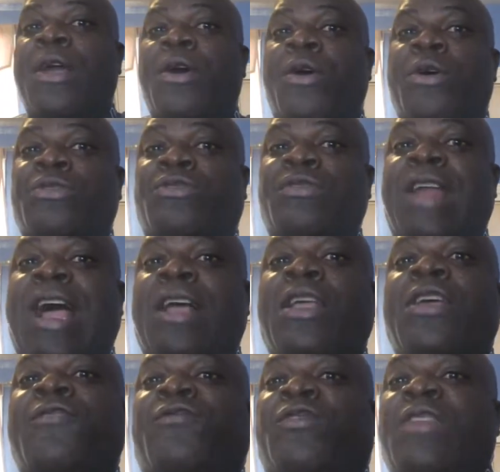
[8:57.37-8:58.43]
or do
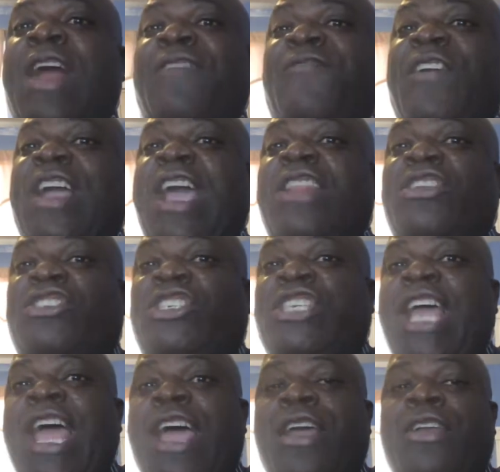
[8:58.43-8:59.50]
not forget to
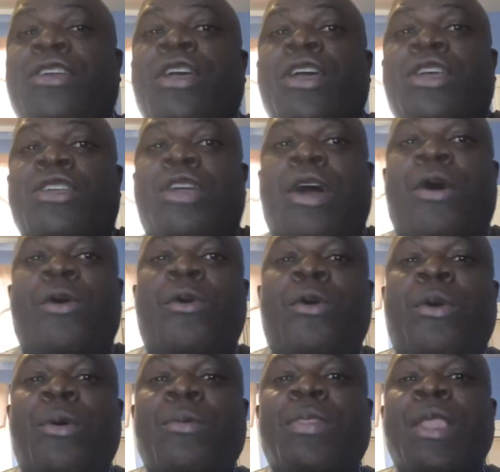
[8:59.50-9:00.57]
share your
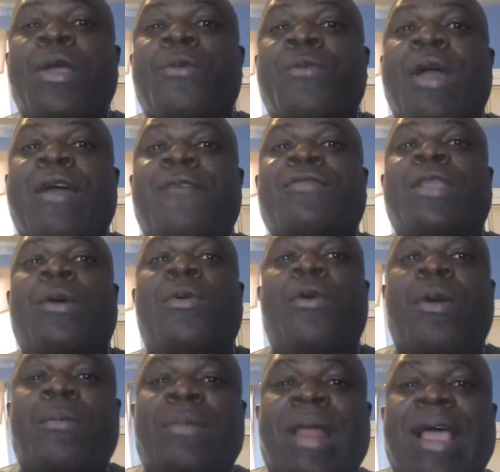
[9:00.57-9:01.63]
home with the
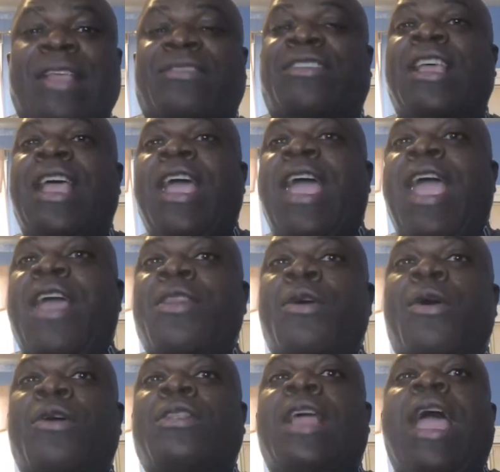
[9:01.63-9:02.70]
homeless, you
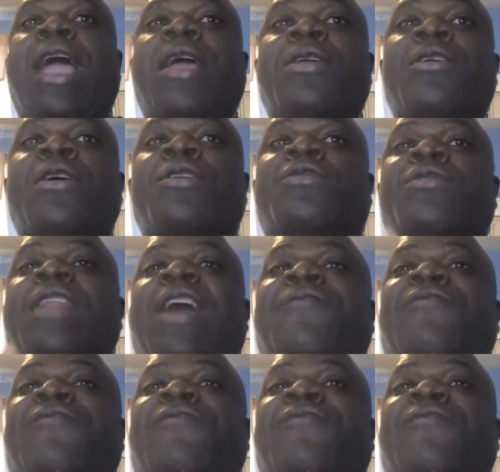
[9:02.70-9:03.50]
know, and do not